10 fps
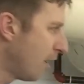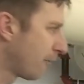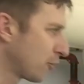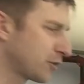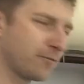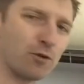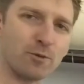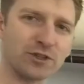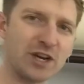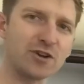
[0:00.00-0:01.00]
First and
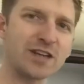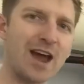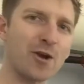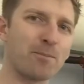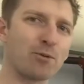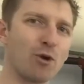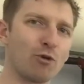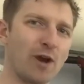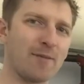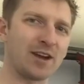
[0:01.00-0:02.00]
foremost, here's how to
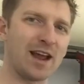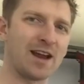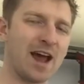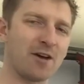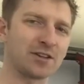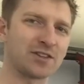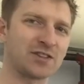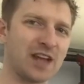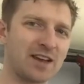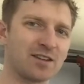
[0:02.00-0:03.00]
program it and how to
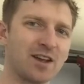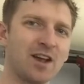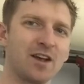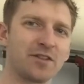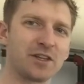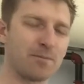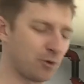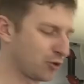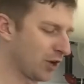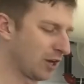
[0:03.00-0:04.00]
set the
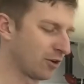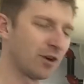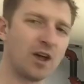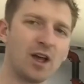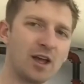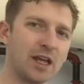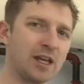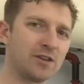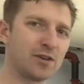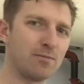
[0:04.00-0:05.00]
Tempo Trainer
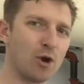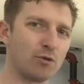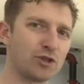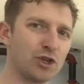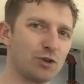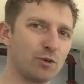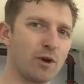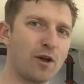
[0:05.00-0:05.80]
into Mode 2.